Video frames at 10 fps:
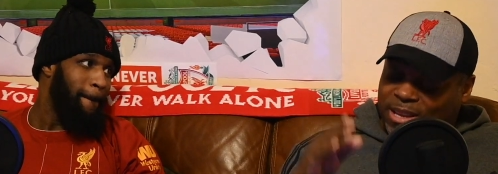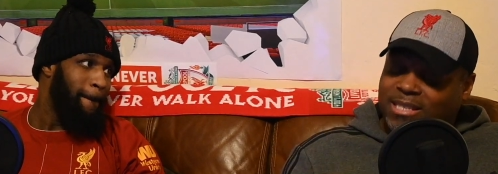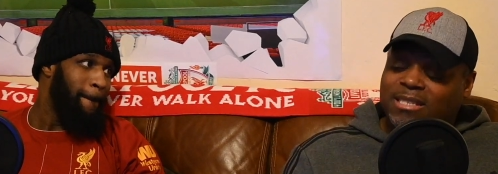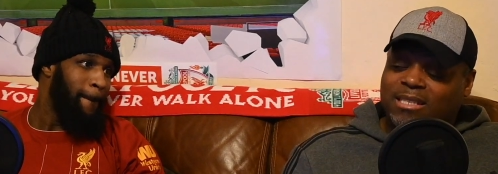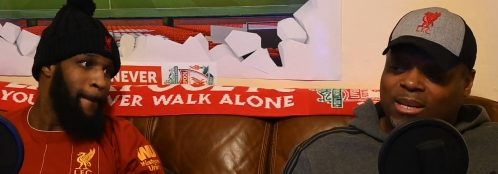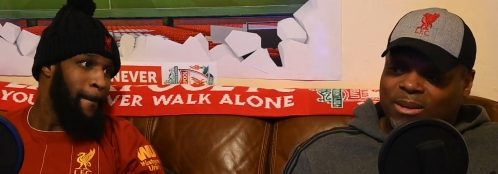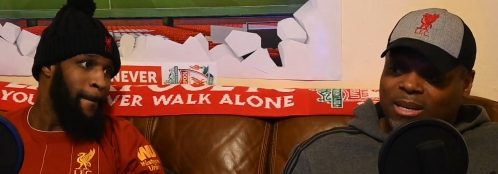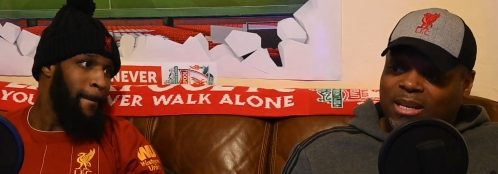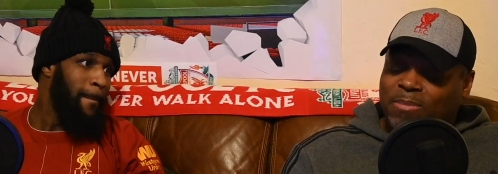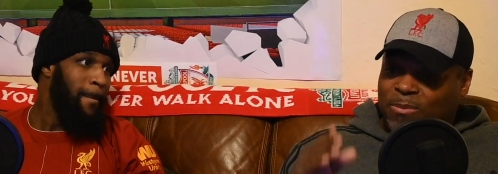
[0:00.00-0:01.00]
Speaker 1: seasons ago.
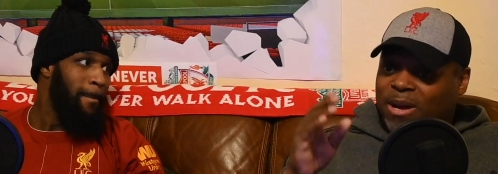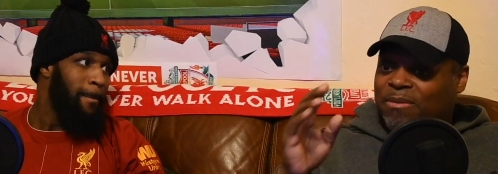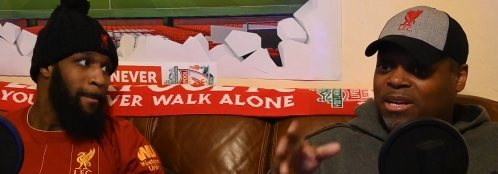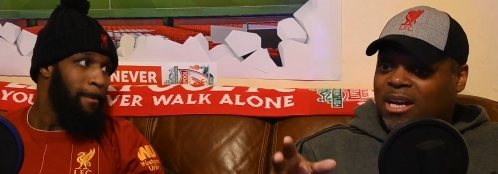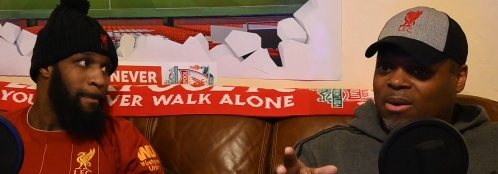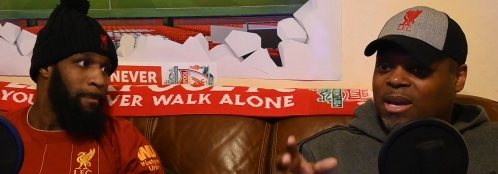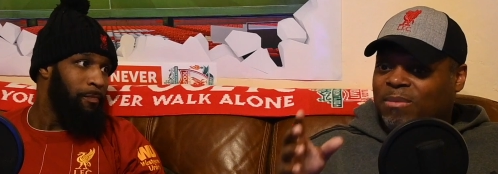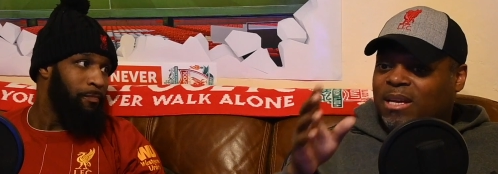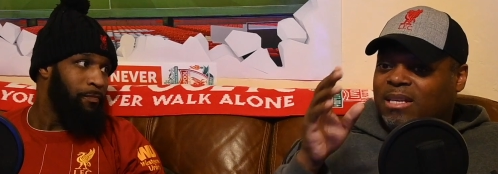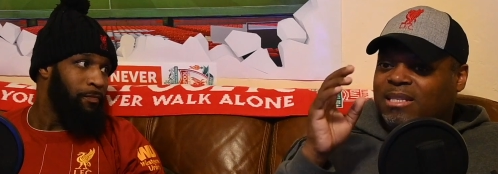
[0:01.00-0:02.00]
People having a go at him,
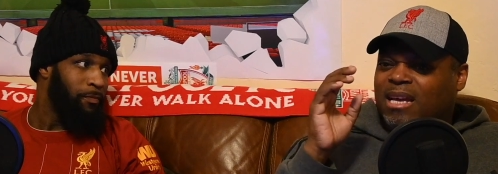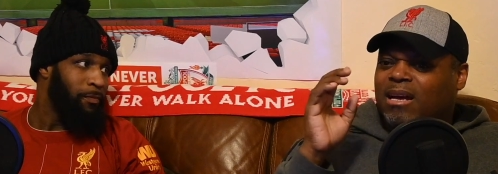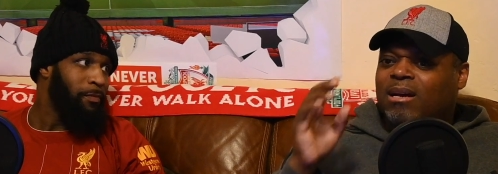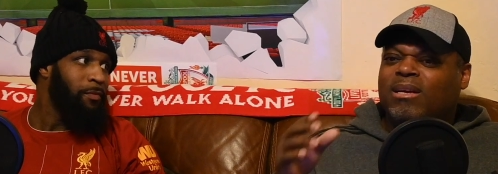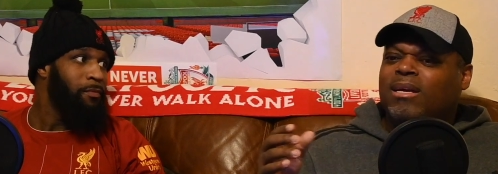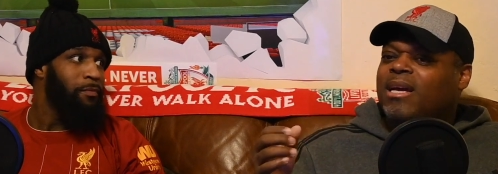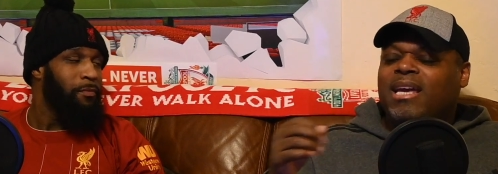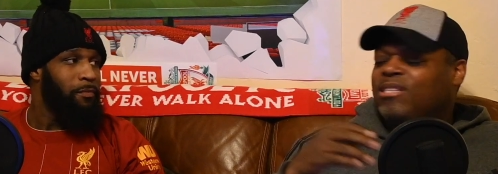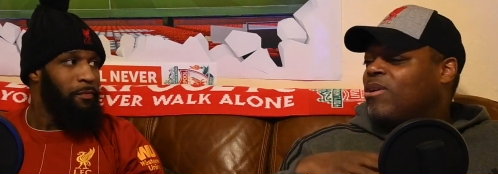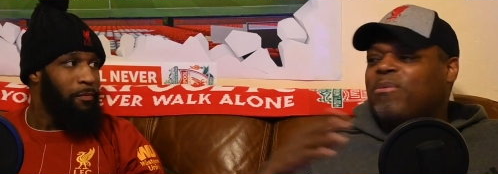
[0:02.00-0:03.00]
saying, oh, he's
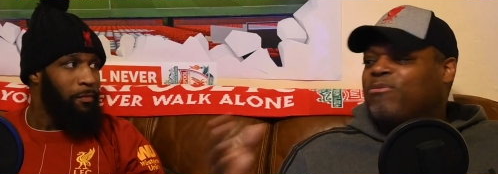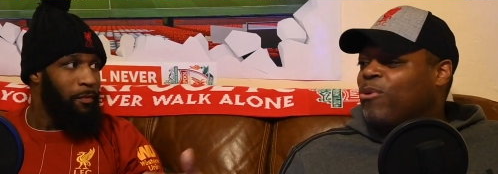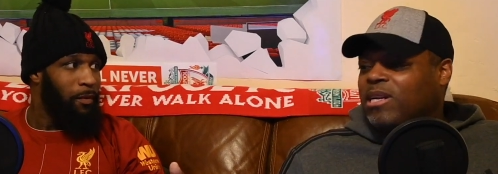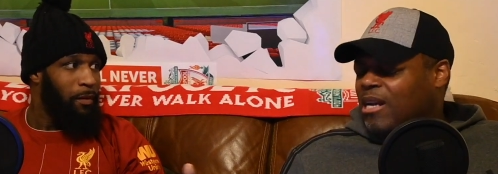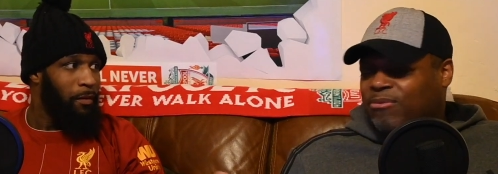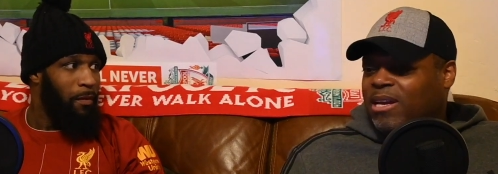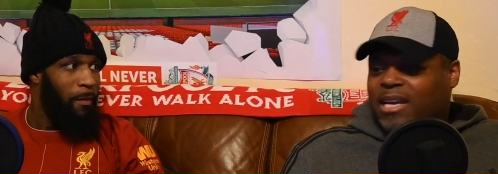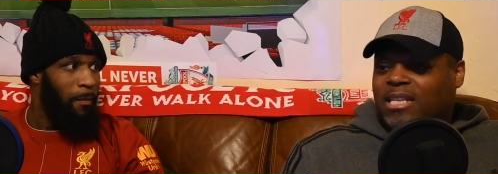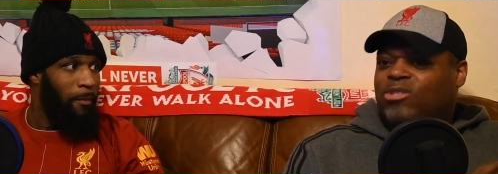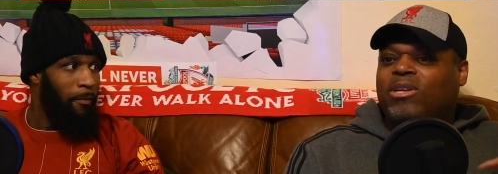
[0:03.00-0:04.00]
not coming forward enough. He's
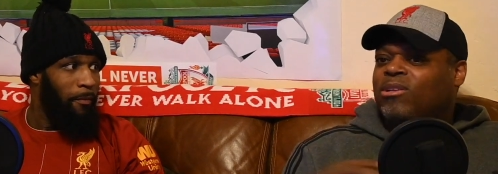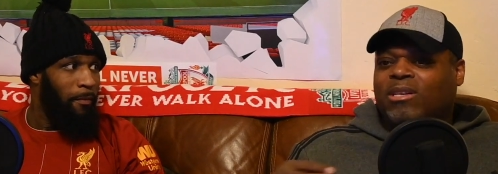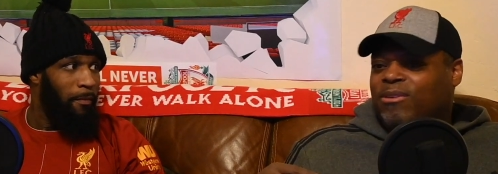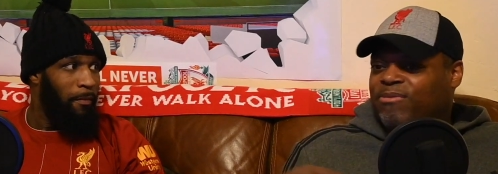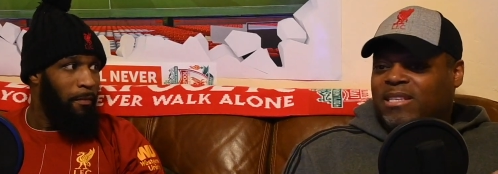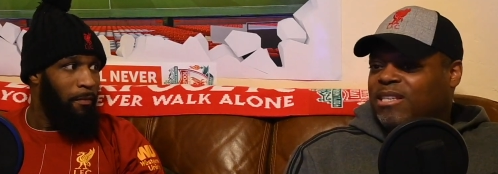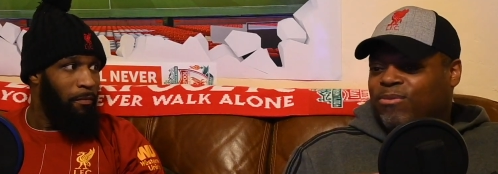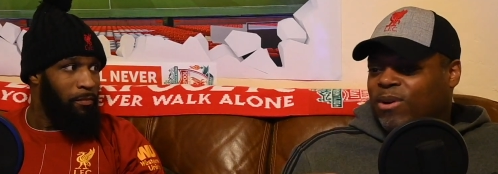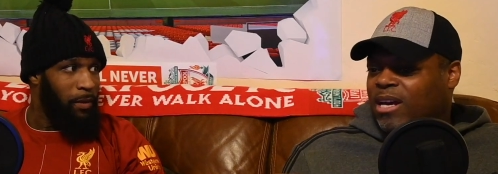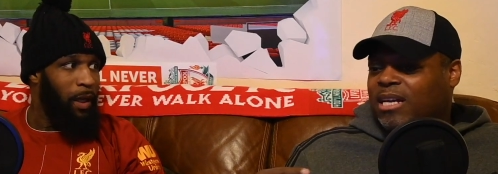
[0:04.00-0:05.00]
doing a lot of defensive
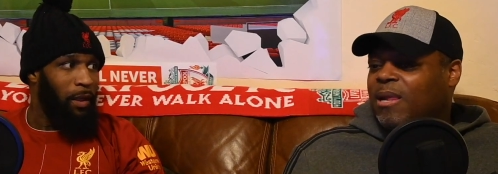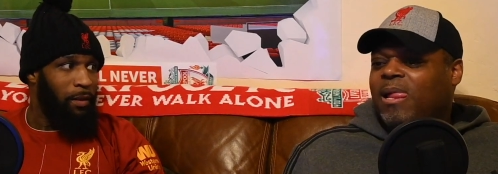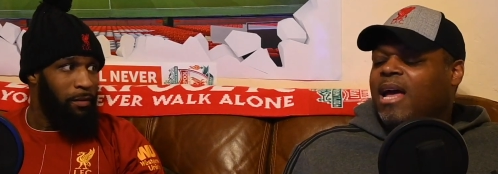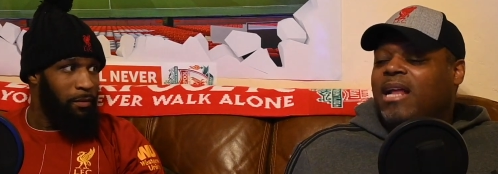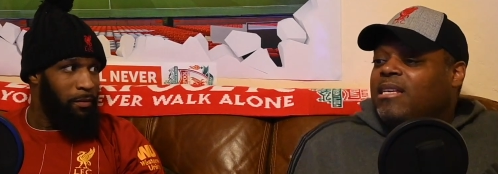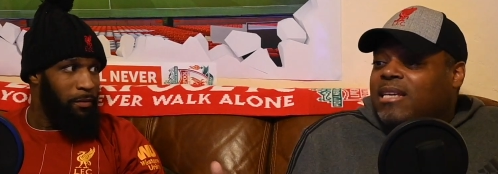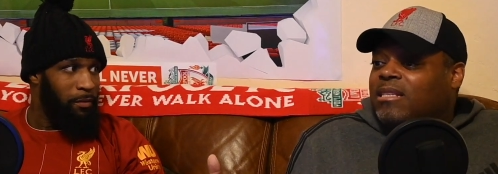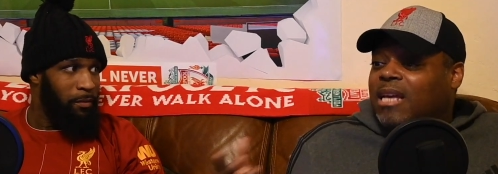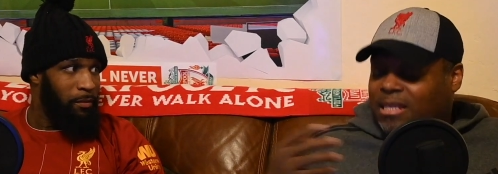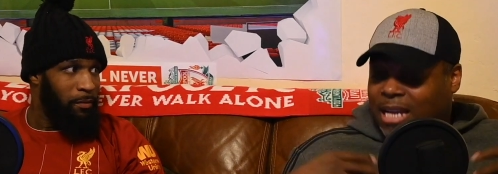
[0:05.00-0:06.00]
work. Yeah. And he said,
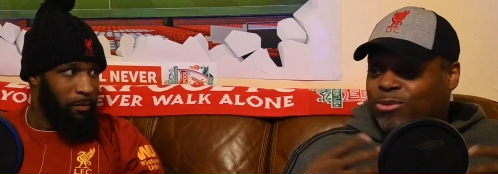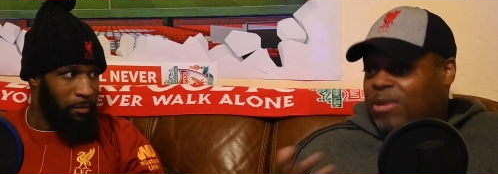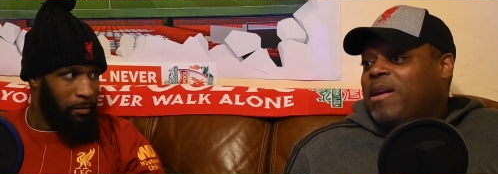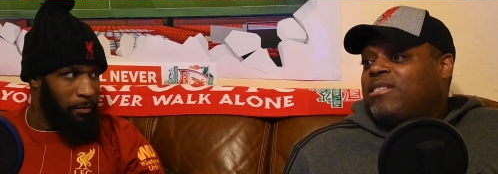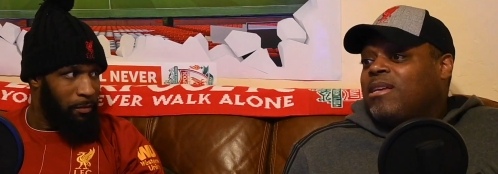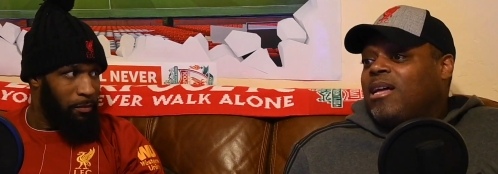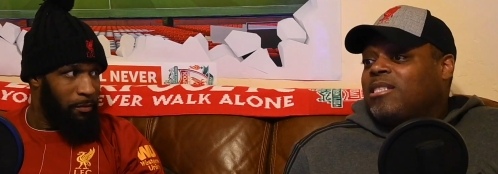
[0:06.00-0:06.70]
that's what the manager's asked